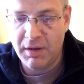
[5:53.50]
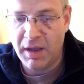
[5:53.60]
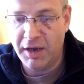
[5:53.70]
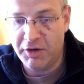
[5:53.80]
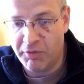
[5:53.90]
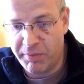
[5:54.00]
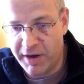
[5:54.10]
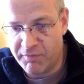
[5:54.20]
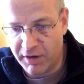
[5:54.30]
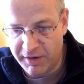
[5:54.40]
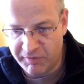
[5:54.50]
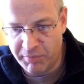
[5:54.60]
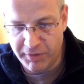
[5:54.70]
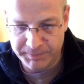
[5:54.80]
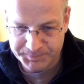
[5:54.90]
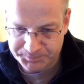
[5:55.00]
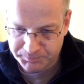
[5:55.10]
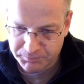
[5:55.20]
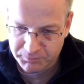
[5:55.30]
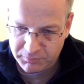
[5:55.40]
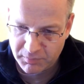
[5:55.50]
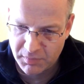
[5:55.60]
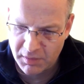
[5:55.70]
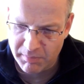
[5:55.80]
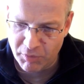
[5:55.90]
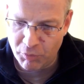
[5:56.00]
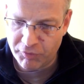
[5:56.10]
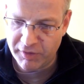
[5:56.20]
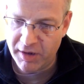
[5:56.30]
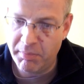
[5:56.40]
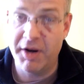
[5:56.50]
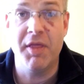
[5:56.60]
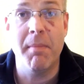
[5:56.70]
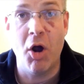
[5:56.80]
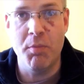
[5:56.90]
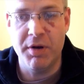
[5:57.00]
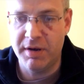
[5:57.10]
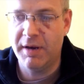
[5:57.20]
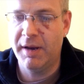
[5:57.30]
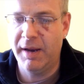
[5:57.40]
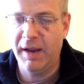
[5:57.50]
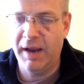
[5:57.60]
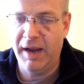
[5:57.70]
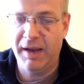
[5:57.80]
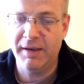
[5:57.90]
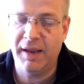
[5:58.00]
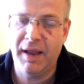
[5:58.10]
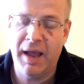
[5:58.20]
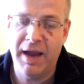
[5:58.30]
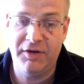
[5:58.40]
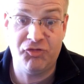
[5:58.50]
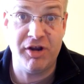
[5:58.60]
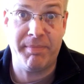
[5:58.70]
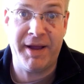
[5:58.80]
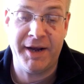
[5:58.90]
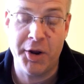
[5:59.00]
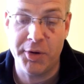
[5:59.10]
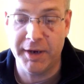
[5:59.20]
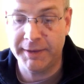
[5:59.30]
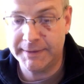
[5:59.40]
European release, but we'll see. But at the moment, it's Japan only.